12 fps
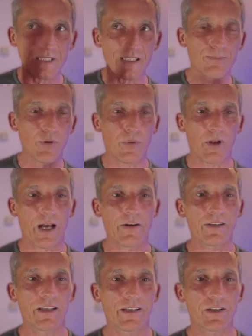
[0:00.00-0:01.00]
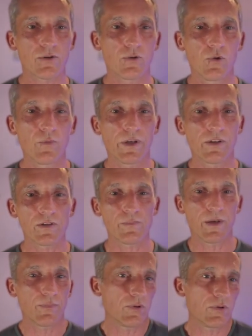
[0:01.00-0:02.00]
popularity in a school, because
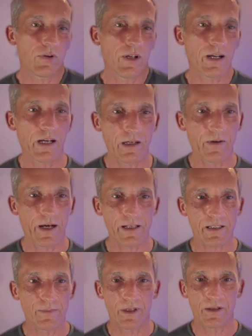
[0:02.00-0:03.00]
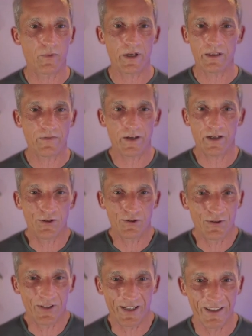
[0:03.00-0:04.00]
people are kind of asking me, why the fuck are you
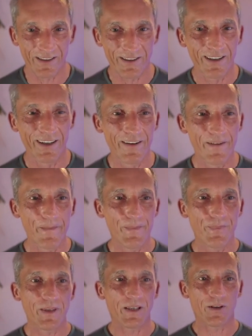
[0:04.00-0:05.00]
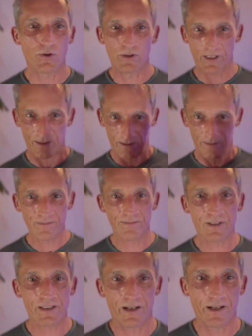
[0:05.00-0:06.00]
doing it? Including
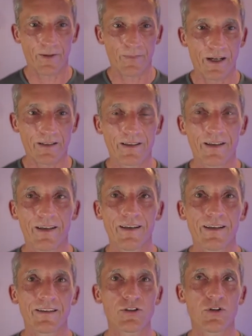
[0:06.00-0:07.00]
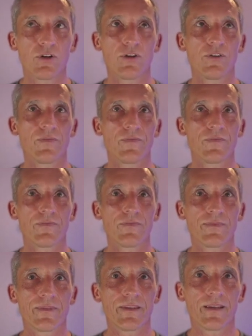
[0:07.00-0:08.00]
Sana and Matt. So
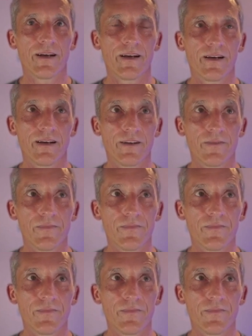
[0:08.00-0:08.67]
I